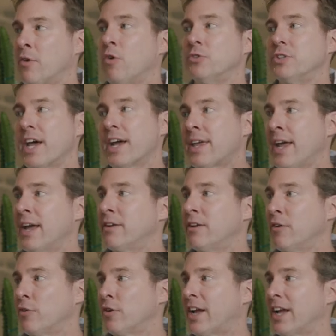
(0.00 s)
the whole decade.
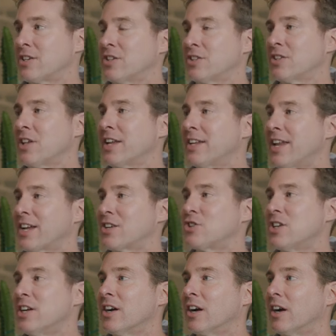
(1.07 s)
Forget just next
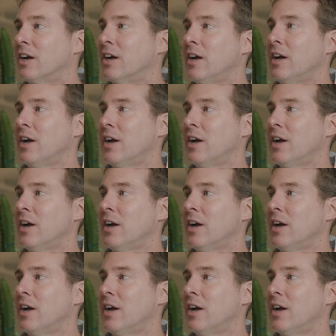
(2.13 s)
year.